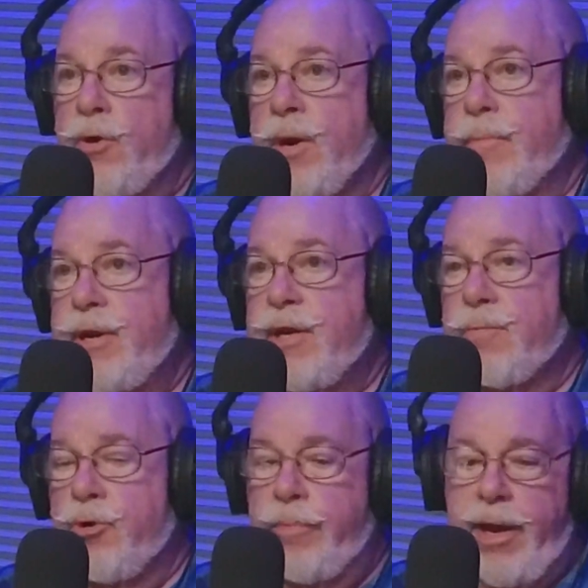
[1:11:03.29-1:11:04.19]
coming
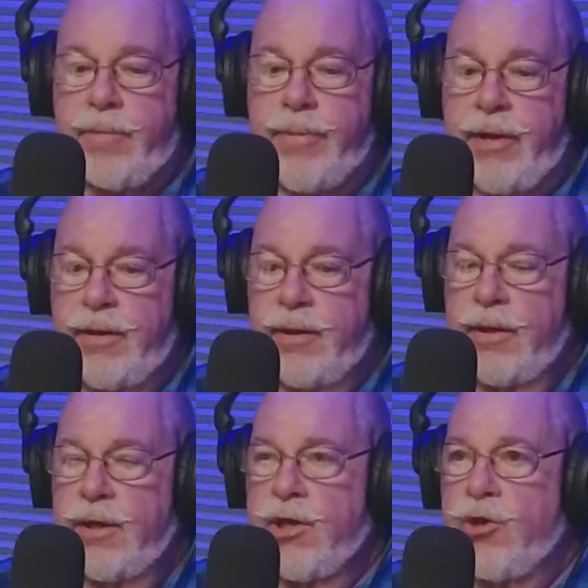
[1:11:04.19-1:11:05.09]
into Burbank. But,
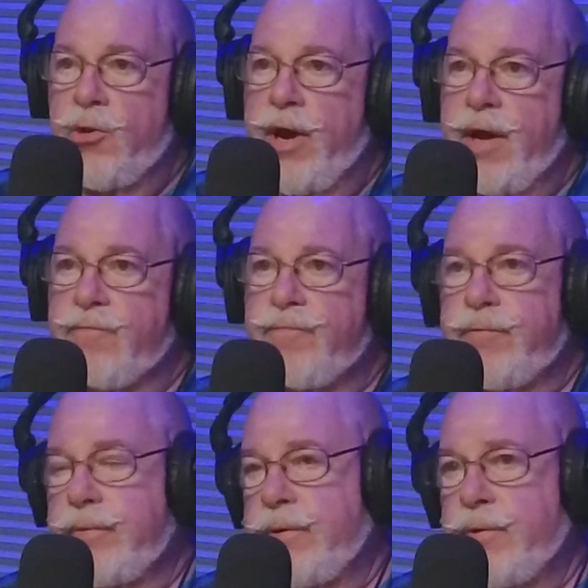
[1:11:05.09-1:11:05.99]
I
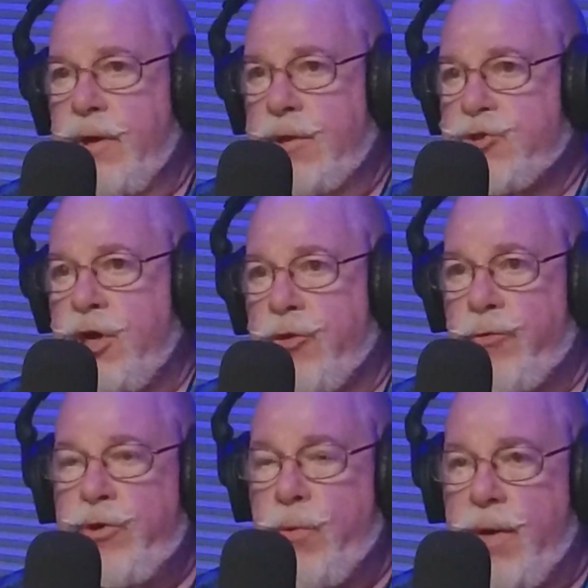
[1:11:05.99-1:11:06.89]
shot
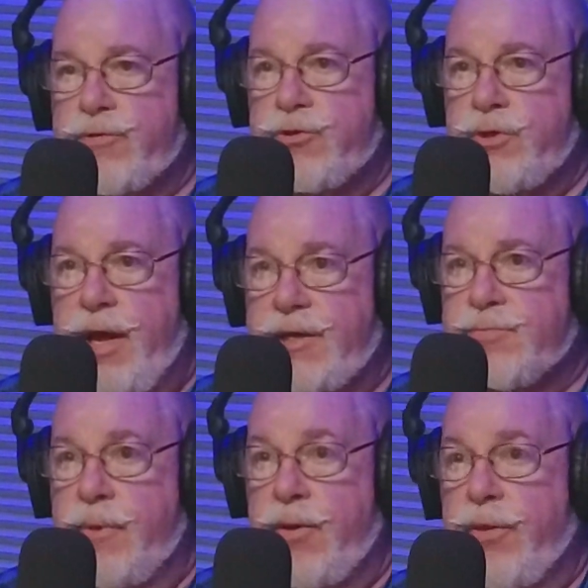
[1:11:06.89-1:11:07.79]
3 new officers
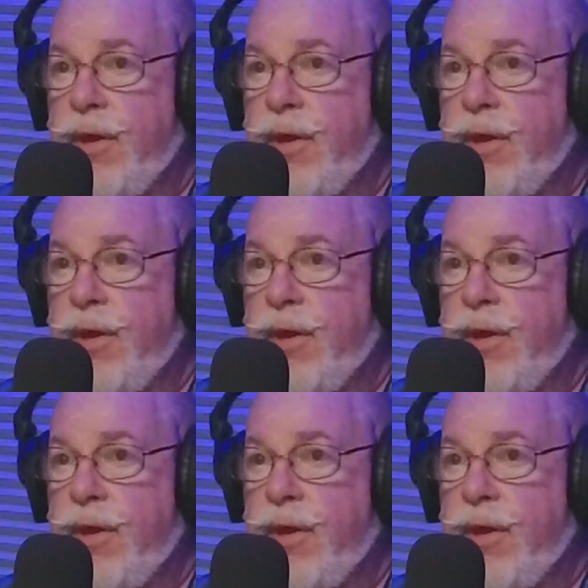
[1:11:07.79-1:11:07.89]
last month.